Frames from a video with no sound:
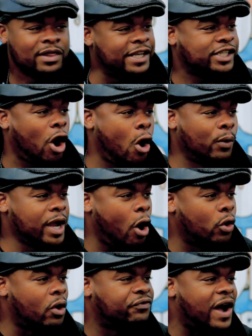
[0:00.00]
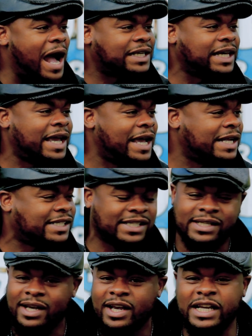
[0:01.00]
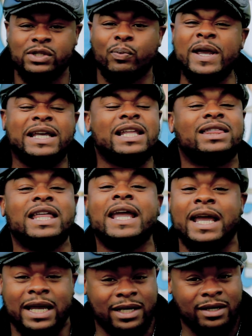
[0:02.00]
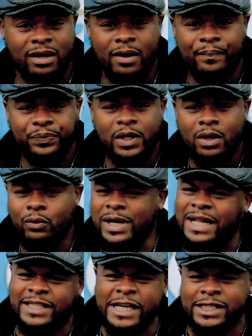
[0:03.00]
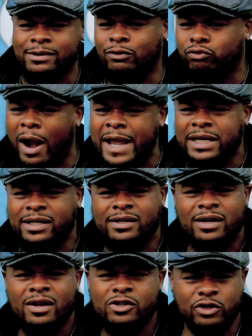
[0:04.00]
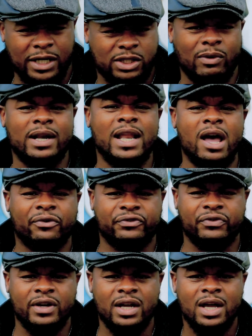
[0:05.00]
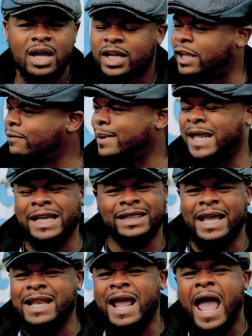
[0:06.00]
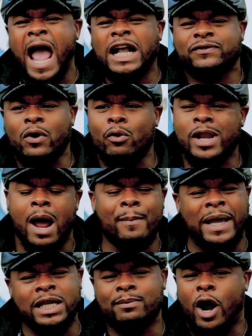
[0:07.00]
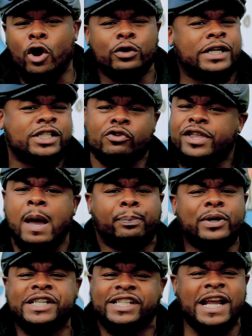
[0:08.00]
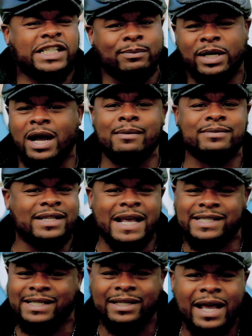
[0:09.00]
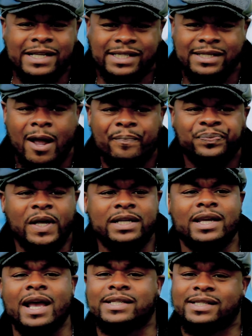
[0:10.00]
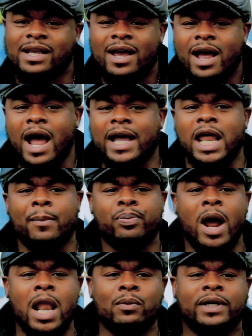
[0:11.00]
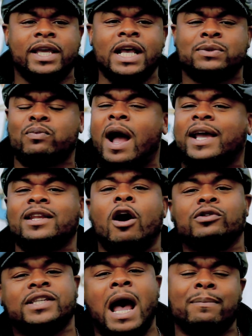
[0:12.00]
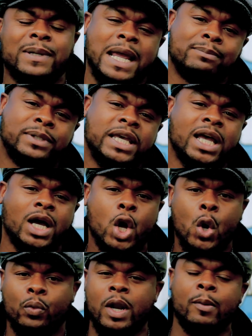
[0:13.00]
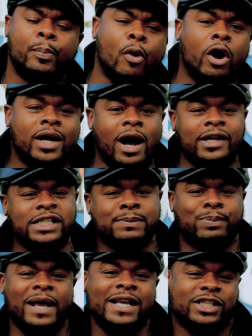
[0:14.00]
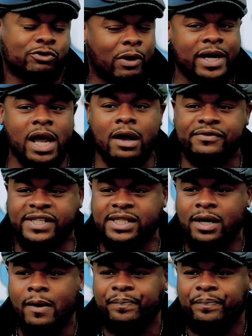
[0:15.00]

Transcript: This hold we hold over our kids is weak and thin. We're not teaching them right, so they straight left. Give them anything they ask for without making them earn it, so their appreciation becomes less and less. And yes, I got a problem with kids rocking all top name gear when they report card displaying straight F's.